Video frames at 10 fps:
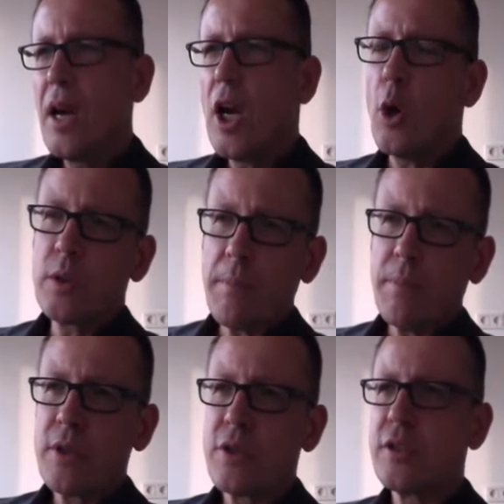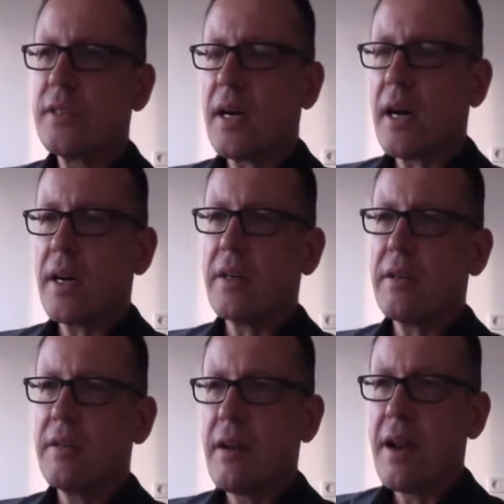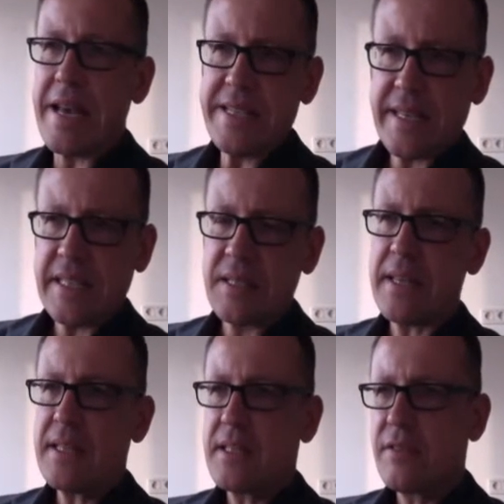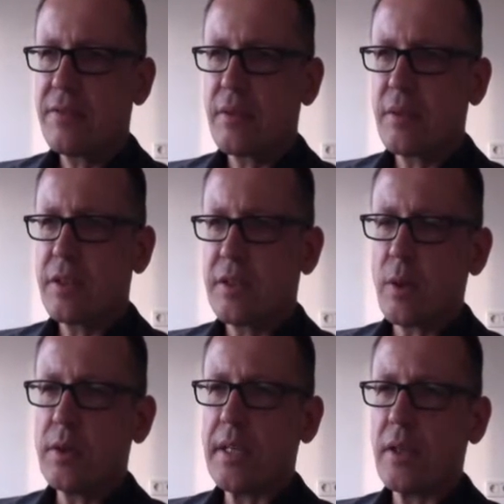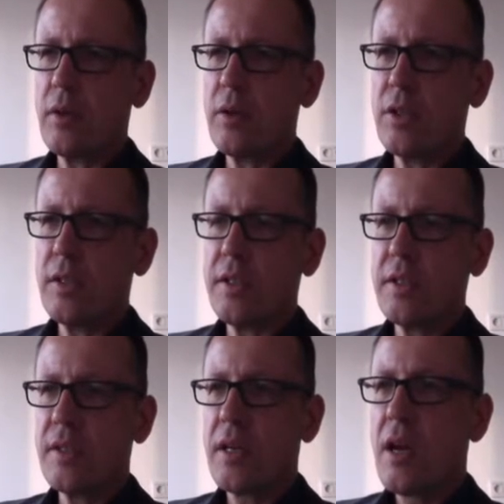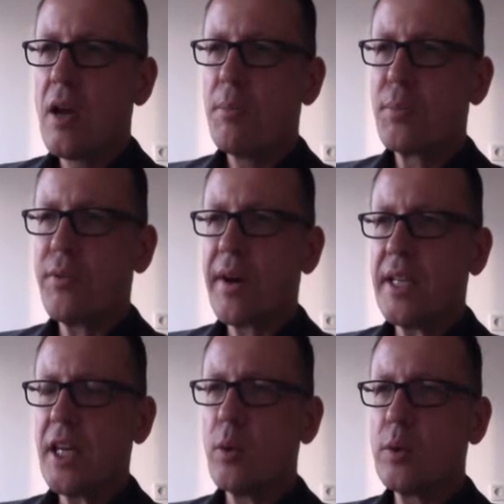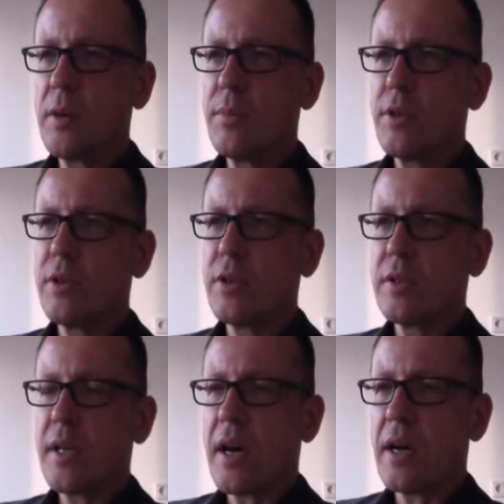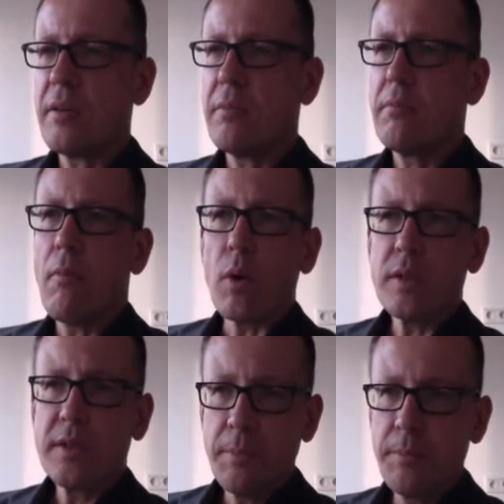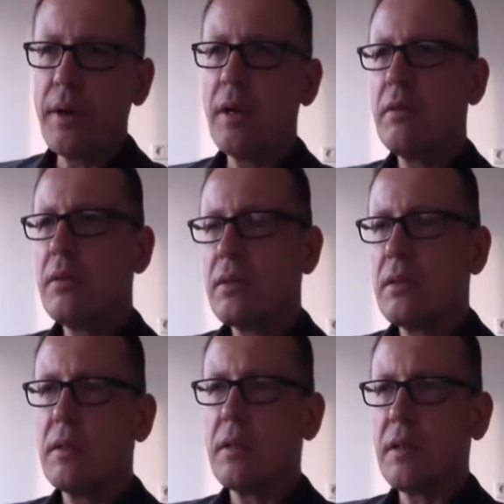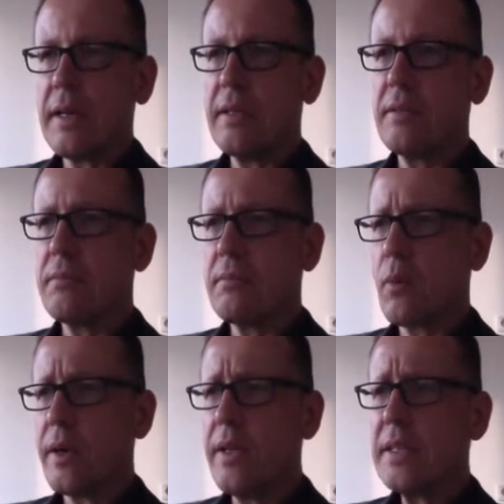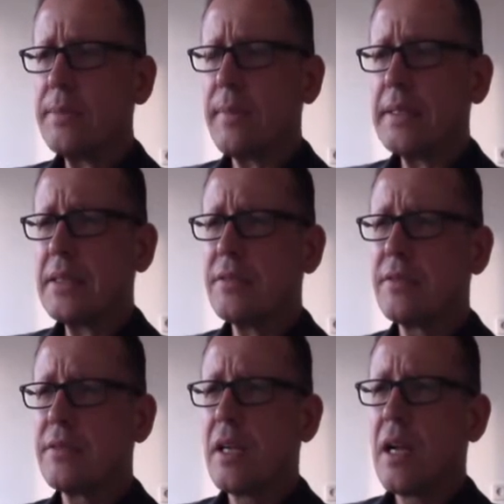Low temperatures are less expensive, so that solar technologies providing low temperatures are more simple and more inexpensive.